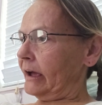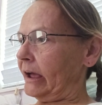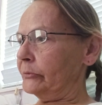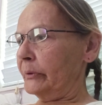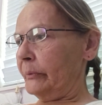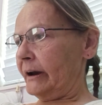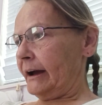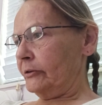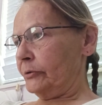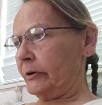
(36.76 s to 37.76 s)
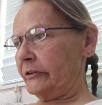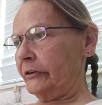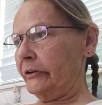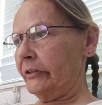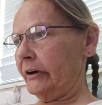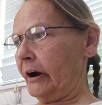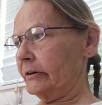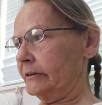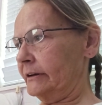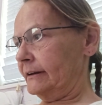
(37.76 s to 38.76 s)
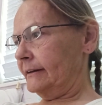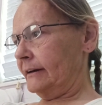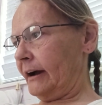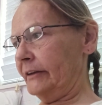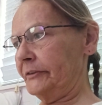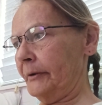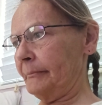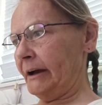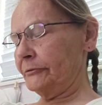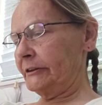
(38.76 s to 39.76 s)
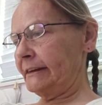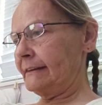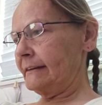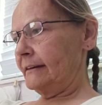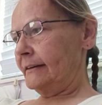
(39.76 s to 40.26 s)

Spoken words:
As we went outdoors into the garden, I saw mountains,